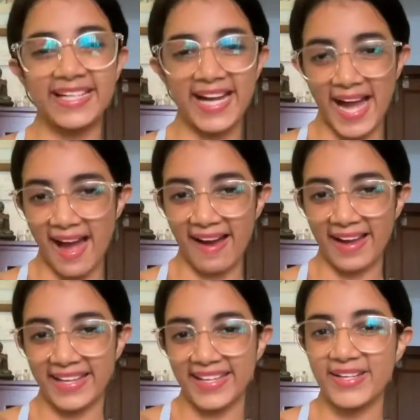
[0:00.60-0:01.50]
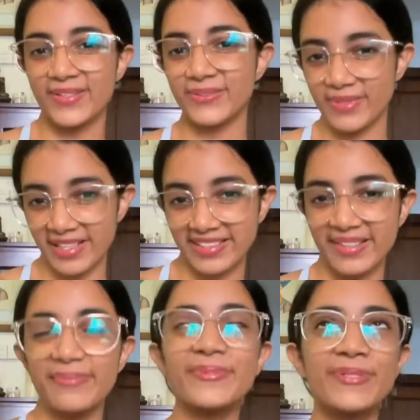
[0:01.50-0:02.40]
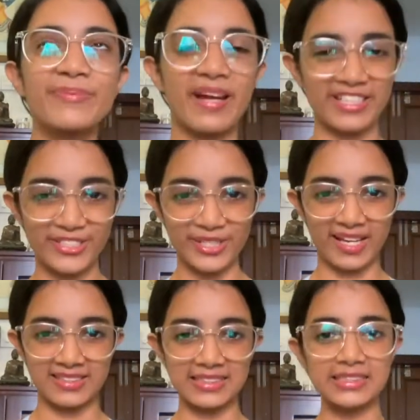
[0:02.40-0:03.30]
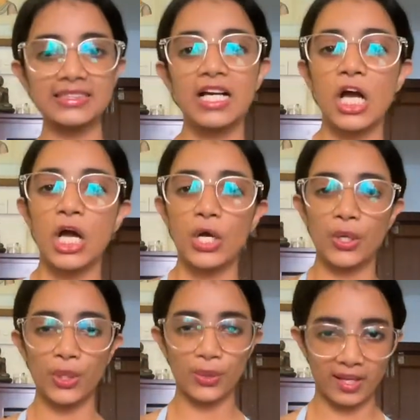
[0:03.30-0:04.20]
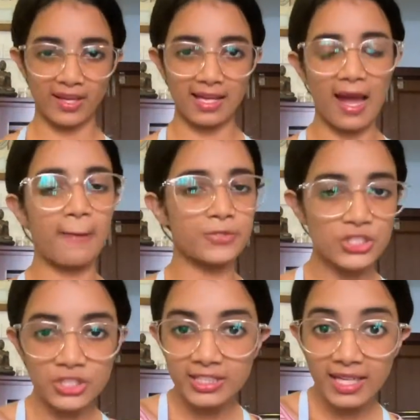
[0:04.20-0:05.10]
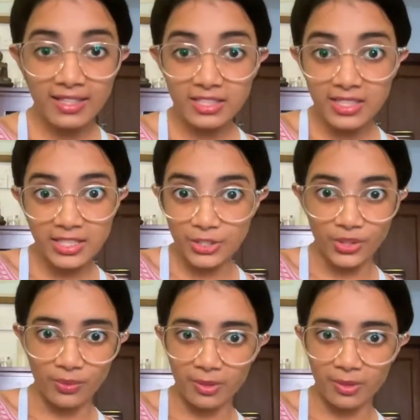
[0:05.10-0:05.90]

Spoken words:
Hi, welcome to my channel. Okay, I'm just gonna get into it